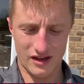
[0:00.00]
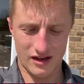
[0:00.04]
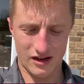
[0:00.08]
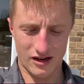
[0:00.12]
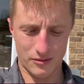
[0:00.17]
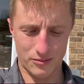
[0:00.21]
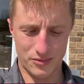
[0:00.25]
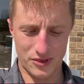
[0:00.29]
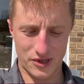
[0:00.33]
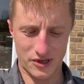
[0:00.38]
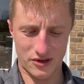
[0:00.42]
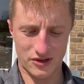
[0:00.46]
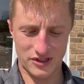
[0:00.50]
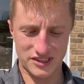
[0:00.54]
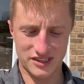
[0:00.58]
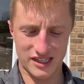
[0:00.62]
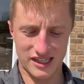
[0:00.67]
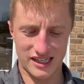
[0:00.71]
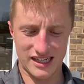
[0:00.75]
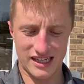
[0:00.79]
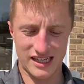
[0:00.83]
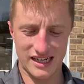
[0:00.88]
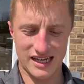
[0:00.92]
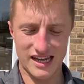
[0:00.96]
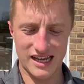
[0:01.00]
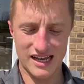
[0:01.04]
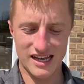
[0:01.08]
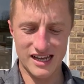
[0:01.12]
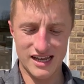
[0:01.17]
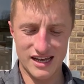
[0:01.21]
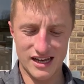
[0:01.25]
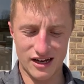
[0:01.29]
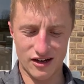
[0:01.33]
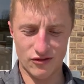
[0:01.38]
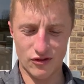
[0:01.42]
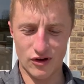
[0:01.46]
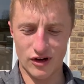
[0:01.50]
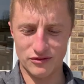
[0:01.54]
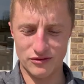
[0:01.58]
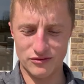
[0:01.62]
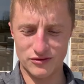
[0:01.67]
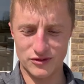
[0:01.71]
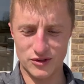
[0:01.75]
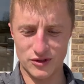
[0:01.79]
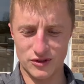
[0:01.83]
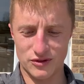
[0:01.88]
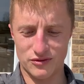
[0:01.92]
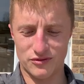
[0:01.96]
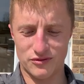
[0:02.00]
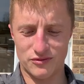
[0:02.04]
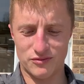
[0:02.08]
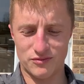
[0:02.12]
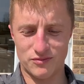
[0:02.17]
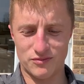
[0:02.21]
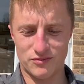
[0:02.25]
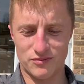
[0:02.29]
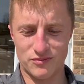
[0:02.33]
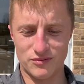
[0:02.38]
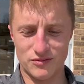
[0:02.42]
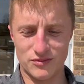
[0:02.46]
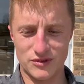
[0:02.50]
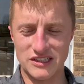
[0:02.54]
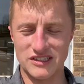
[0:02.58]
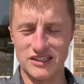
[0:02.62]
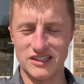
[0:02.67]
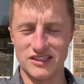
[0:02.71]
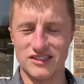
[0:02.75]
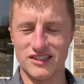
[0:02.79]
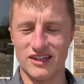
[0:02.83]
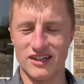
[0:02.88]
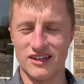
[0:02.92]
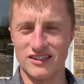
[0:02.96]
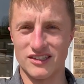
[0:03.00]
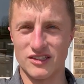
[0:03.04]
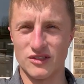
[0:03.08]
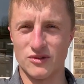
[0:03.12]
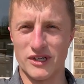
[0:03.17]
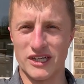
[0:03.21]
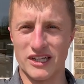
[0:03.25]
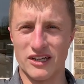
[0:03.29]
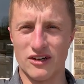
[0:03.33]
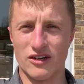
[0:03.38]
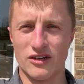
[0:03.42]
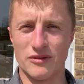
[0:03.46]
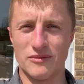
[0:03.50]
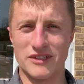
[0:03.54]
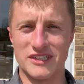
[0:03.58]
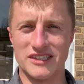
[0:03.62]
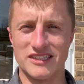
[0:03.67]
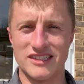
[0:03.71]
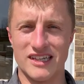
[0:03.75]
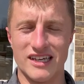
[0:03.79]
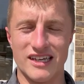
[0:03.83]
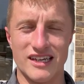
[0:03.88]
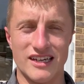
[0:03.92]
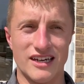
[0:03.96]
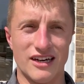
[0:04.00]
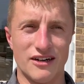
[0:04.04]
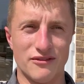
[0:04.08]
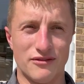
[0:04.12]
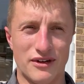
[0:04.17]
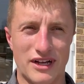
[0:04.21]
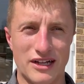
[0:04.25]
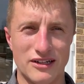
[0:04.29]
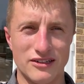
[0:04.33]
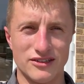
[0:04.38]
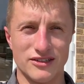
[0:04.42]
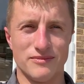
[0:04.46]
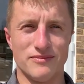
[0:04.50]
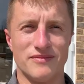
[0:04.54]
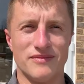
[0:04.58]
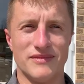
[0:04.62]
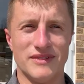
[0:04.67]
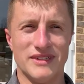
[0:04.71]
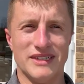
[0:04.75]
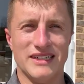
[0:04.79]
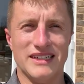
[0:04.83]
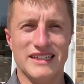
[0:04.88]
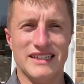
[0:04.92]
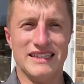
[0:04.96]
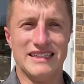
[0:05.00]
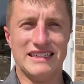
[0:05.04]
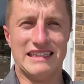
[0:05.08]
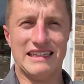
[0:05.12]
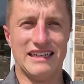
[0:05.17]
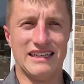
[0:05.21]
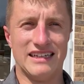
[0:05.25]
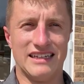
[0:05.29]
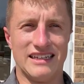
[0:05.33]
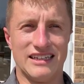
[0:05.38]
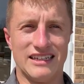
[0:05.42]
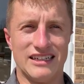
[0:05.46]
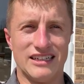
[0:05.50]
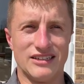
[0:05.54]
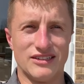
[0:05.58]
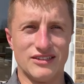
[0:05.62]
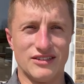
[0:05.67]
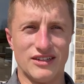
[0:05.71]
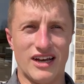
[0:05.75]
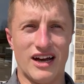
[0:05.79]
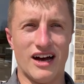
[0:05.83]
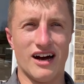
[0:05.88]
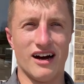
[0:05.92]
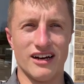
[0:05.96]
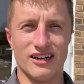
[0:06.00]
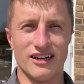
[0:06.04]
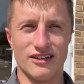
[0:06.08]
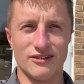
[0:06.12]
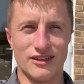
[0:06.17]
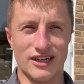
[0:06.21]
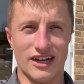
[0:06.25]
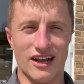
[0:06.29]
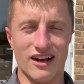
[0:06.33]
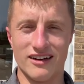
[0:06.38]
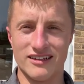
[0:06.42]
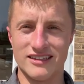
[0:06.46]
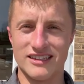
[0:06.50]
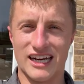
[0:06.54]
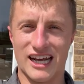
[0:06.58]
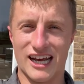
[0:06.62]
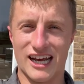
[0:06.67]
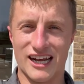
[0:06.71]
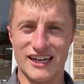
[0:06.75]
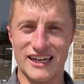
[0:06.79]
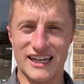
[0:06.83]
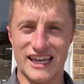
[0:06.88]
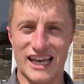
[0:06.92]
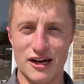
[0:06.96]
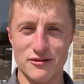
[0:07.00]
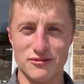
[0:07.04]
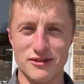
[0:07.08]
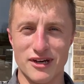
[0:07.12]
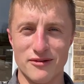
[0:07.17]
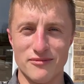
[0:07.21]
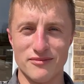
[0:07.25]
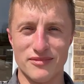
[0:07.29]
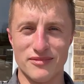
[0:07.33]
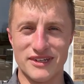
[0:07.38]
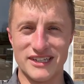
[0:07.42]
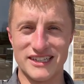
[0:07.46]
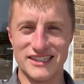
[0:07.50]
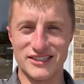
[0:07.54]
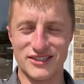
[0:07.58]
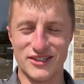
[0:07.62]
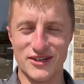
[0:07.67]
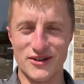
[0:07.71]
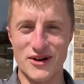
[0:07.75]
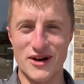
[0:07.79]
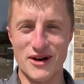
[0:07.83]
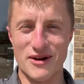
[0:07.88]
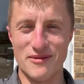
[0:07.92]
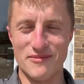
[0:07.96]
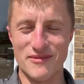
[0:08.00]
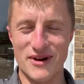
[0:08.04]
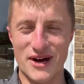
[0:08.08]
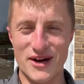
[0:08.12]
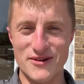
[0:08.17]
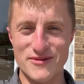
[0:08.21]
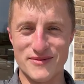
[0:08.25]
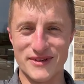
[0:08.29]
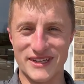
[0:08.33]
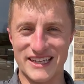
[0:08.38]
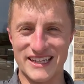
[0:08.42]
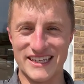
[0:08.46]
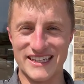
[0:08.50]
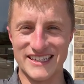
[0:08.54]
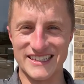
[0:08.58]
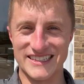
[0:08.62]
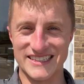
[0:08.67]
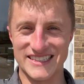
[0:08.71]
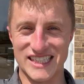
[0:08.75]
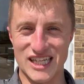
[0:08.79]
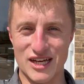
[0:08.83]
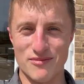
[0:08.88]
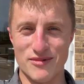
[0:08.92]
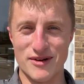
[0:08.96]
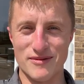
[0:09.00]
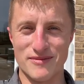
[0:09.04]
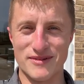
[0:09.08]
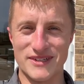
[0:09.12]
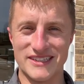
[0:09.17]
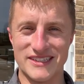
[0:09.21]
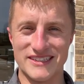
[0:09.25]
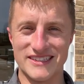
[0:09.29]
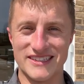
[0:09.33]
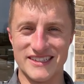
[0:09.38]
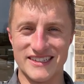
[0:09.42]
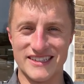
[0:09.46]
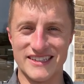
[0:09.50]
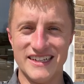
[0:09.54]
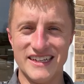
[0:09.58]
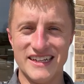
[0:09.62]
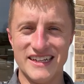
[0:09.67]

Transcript: I'll be honest, I've sort of, since I started winning on him this year, I've held him in higher regard than handicap companies, so I'm hoping he can step up into